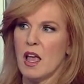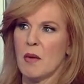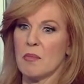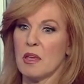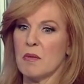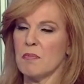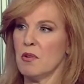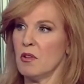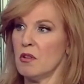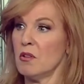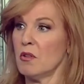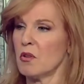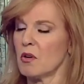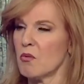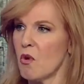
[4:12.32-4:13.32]
people
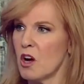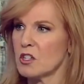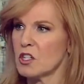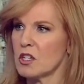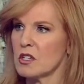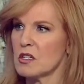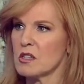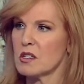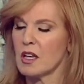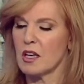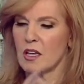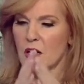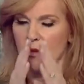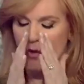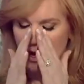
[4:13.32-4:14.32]
who are watching to say,
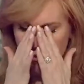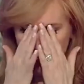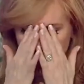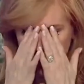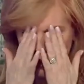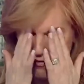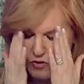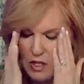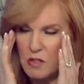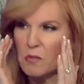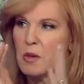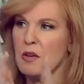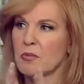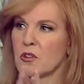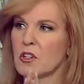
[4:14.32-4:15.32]
you know what, if these
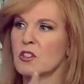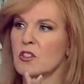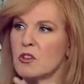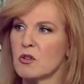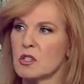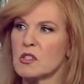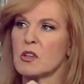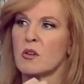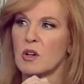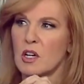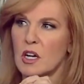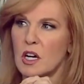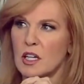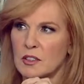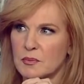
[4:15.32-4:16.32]
people can do it, so
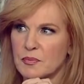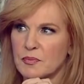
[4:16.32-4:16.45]
can I.